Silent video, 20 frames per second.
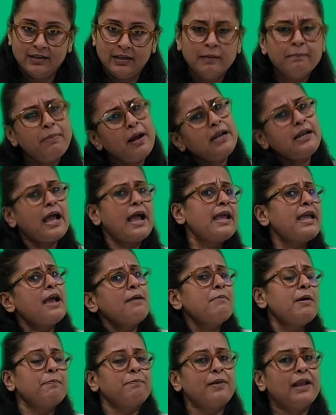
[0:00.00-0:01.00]
But I
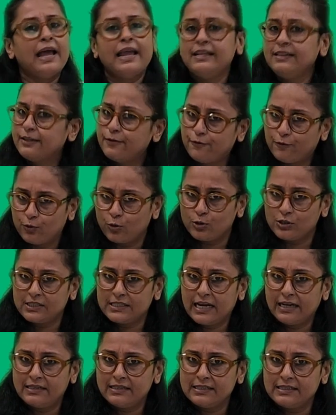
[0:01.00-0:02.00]
am applying the force
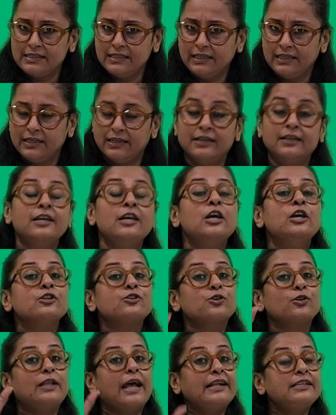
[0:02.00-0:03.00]
that is needed.
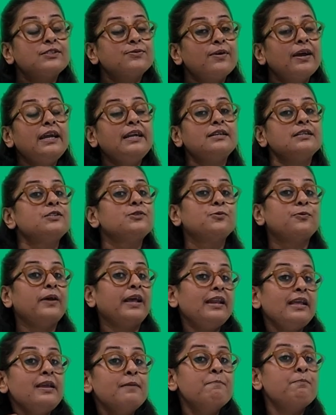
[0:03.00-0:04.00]
So that's why it is
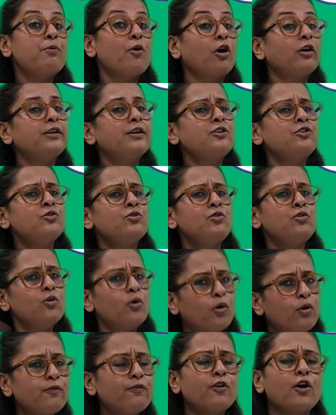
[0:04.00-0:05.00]
very important to
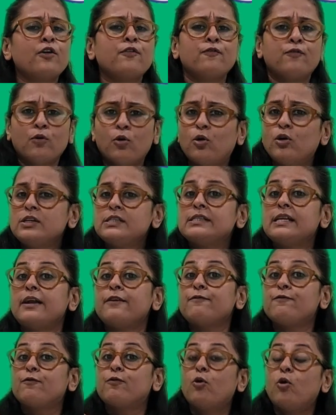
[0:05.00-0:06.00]
know for force
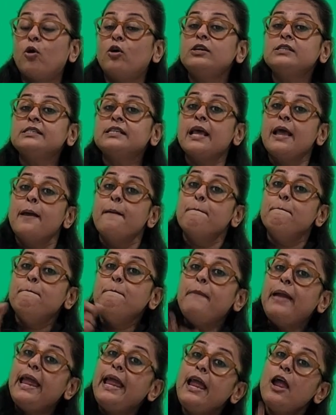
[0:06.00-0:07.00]
that force
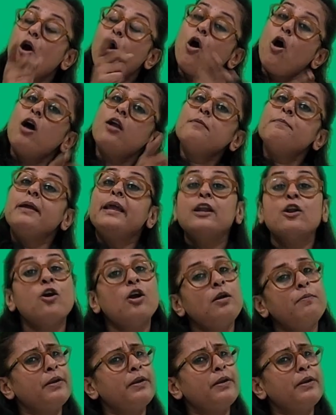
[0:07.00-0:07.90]
may or may not